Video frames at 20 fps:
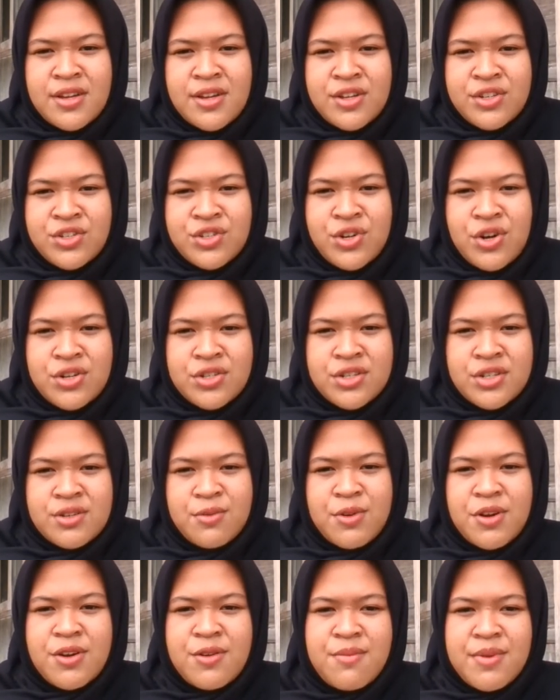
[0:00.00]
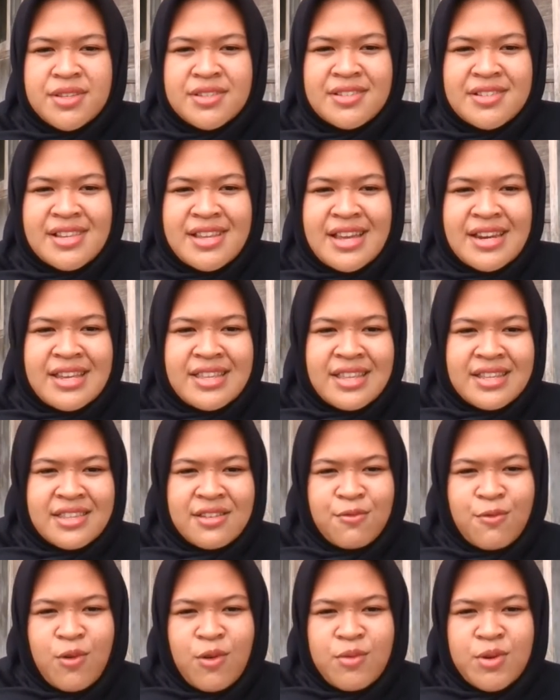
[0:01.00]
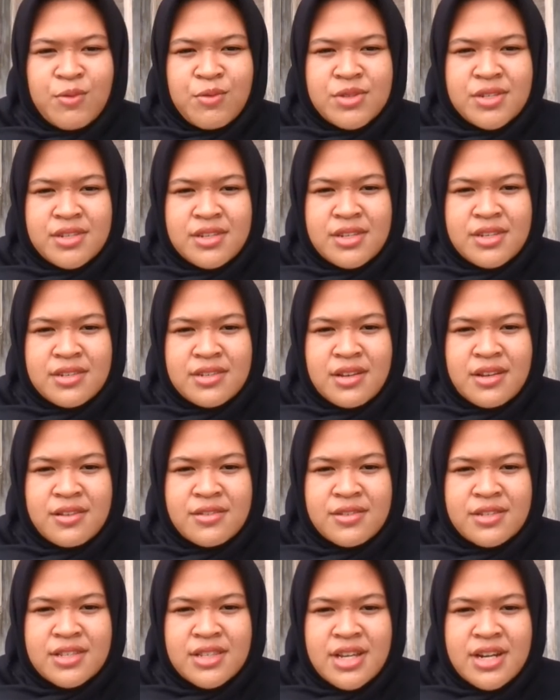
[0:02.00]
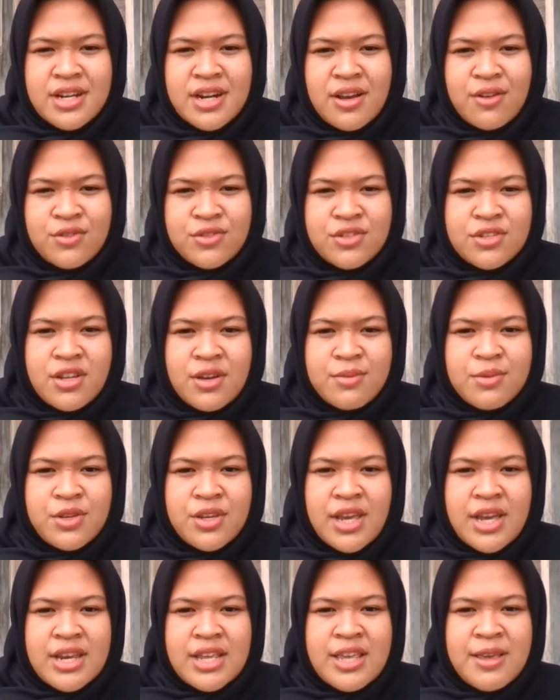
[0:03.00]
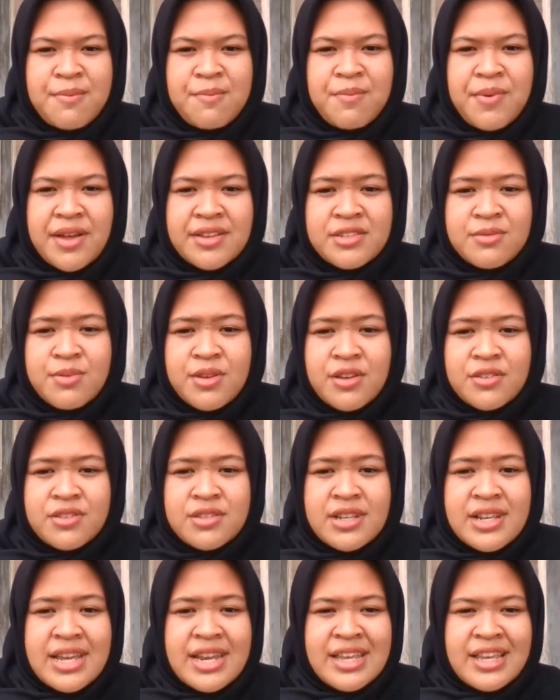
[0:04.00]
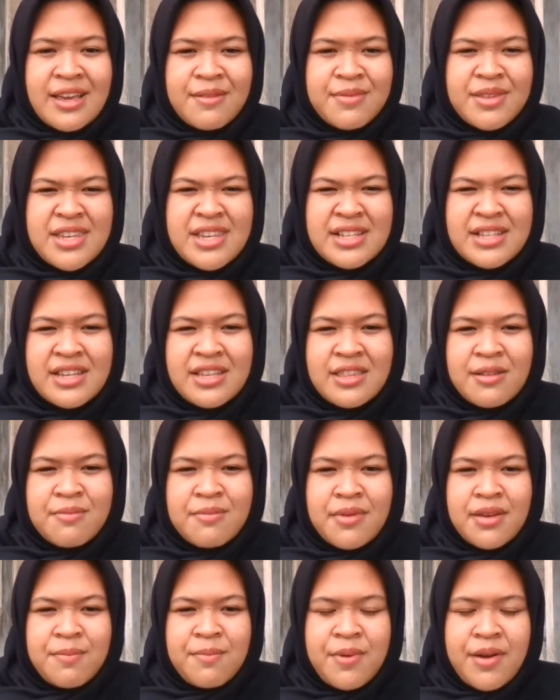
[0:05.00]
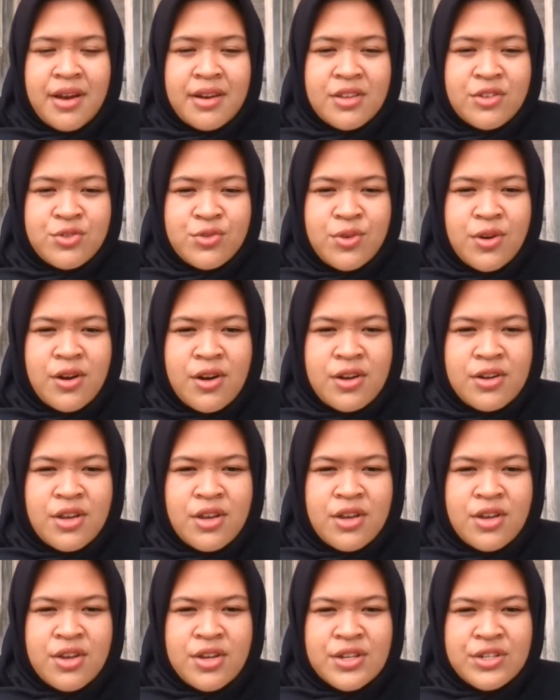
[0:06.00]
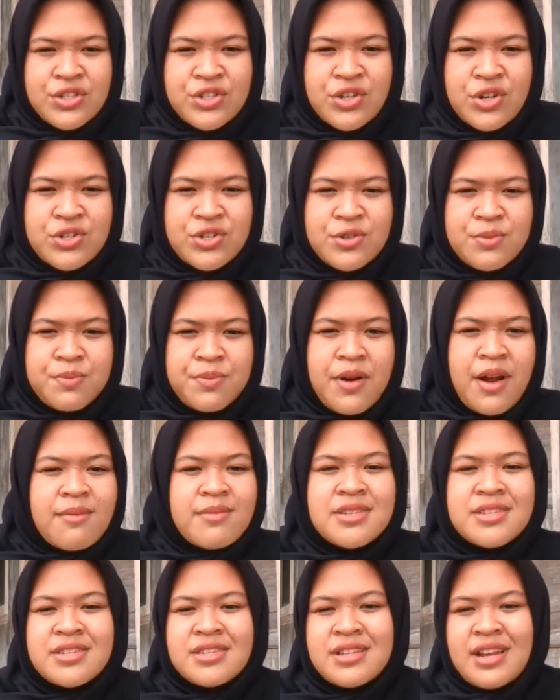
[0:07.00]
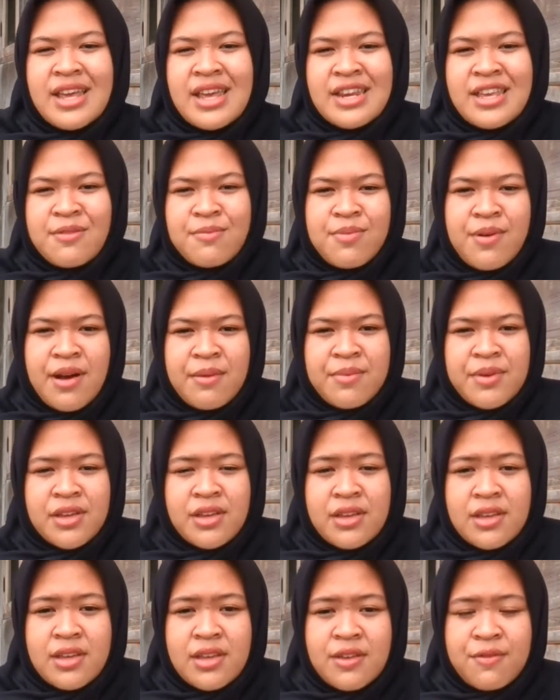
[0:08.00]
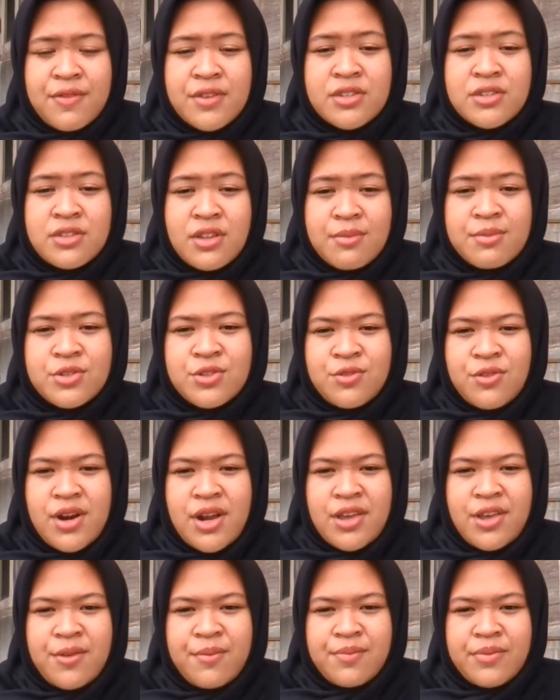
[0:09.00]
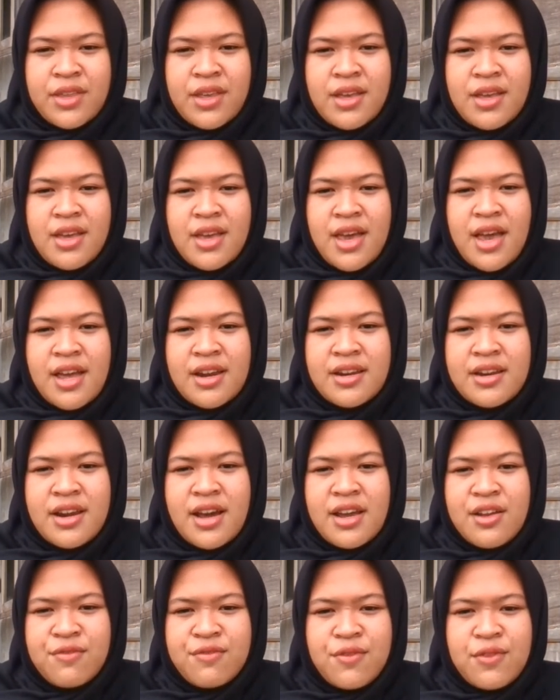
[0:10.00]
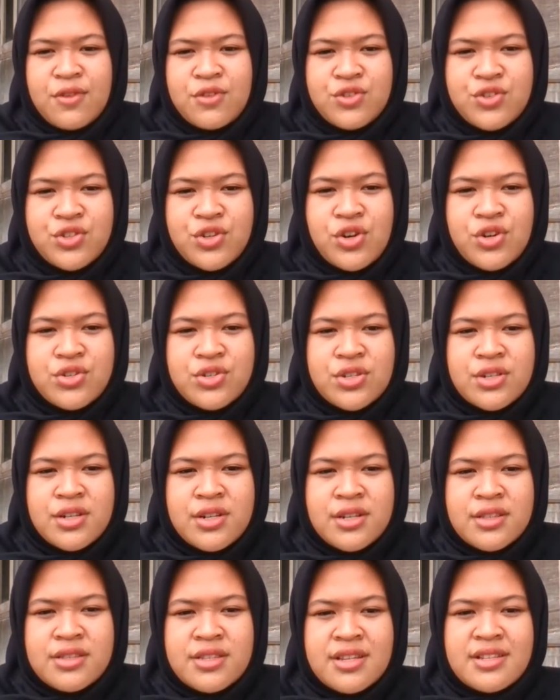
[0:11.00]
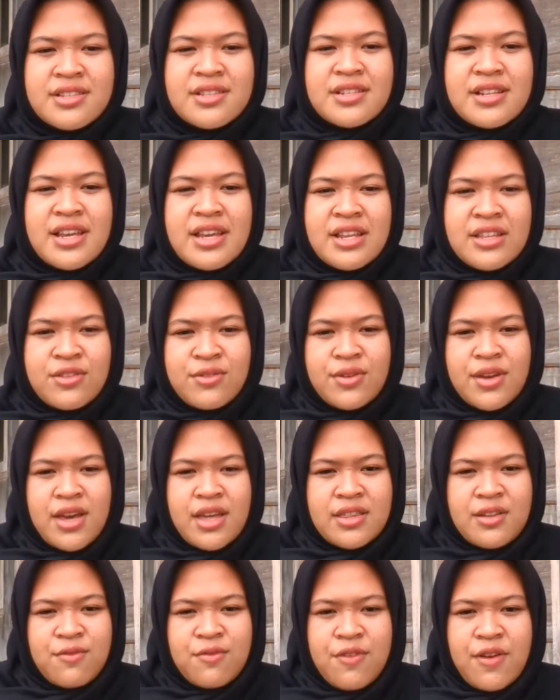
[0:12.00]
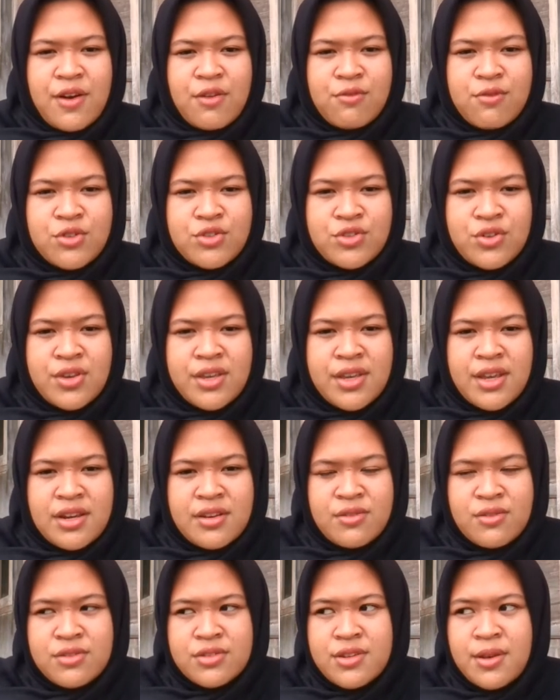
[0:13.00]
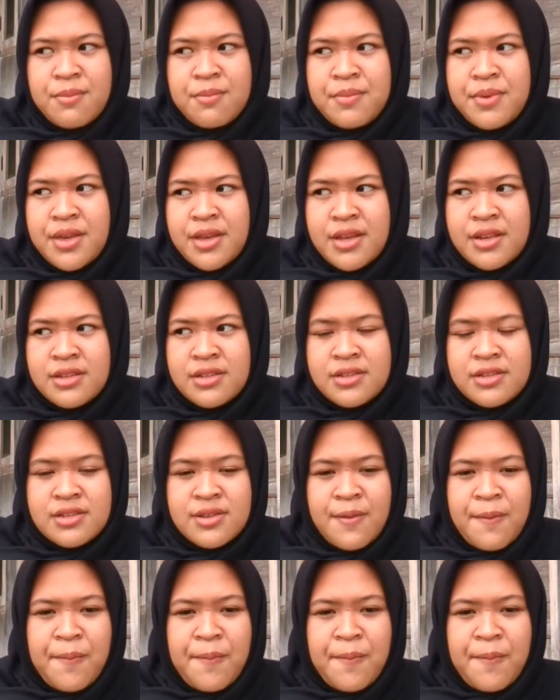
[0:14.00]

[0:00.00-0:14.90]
George reminds Lenny that the woman was his own Clara, who stopped getting him pets because Lenny kept killing them by patting too hard. George promises Lenny a puppy if he stops crying. At nightfall, George tells Lenny to gather firewood so he can cook some beans